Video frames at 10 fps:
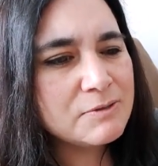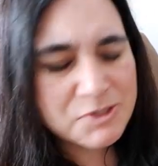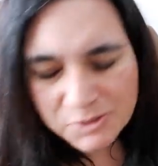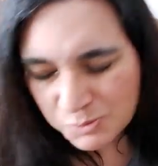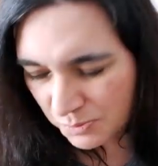
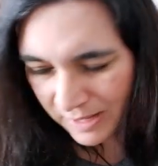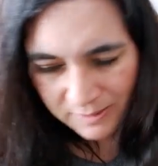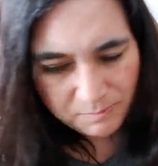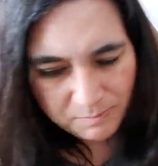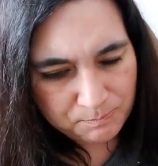just
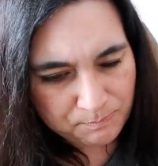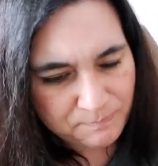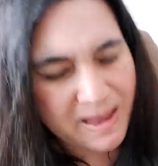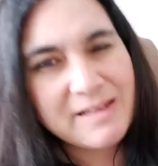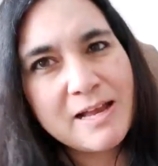went
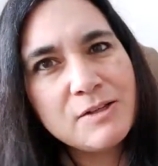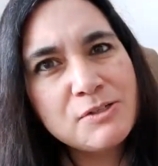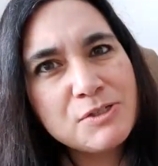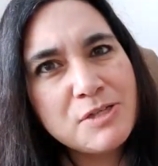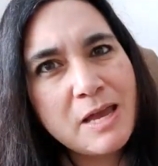bent out
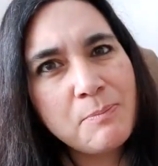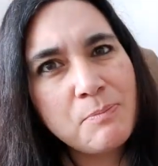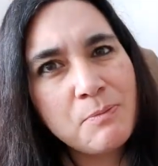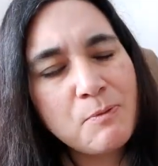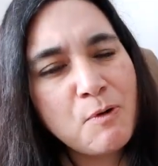of shape